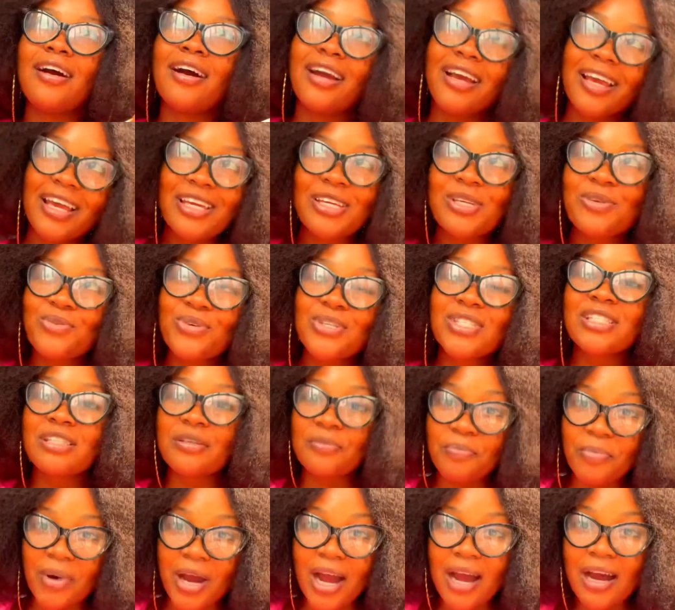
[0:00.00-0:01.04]
increase the
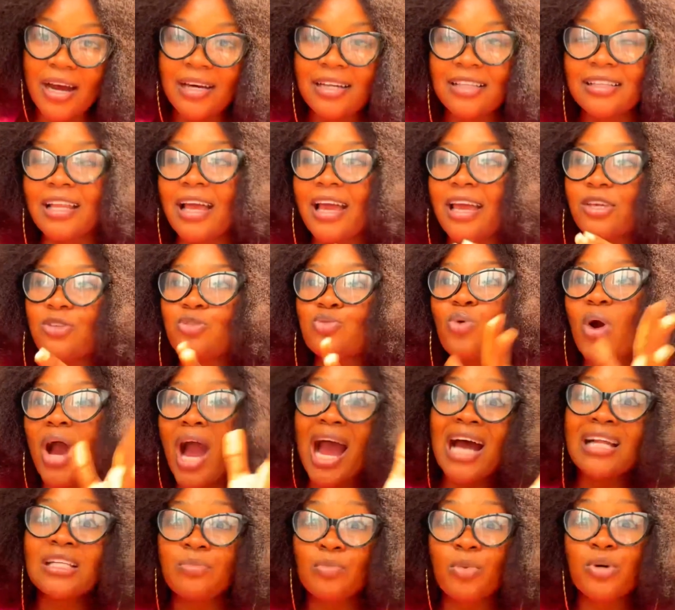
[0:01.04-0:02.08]
bar, like to
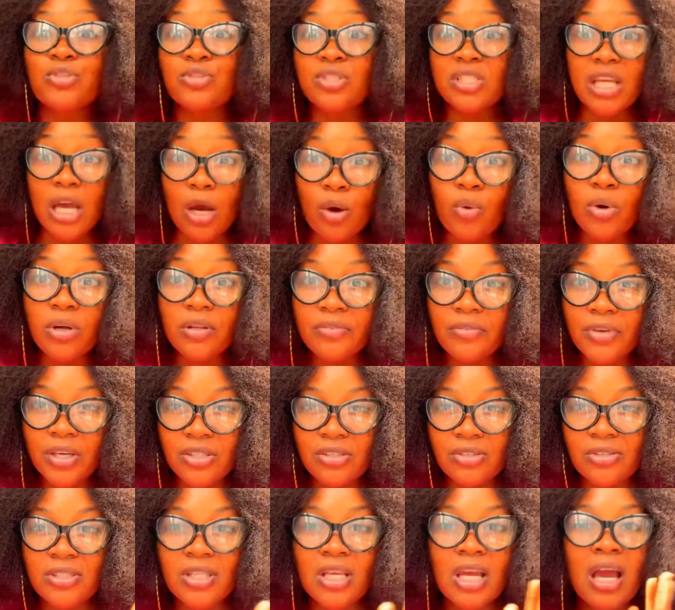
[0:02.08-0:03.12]
add more to their
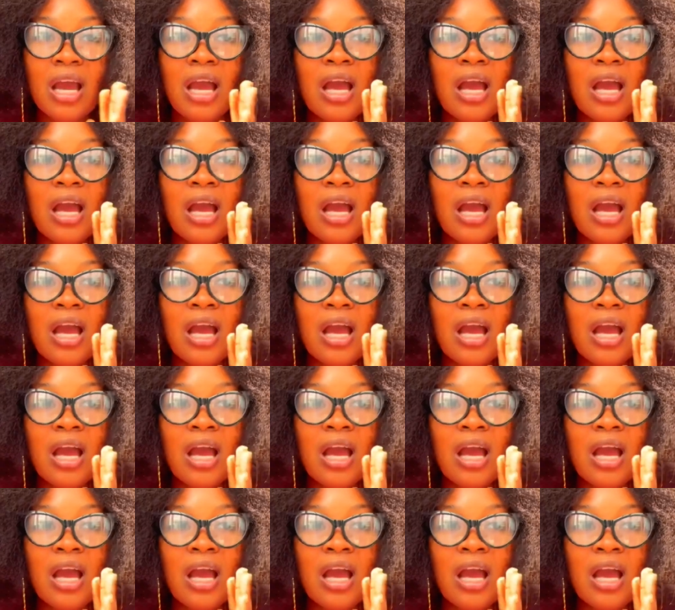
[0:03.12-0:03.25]
qualifications.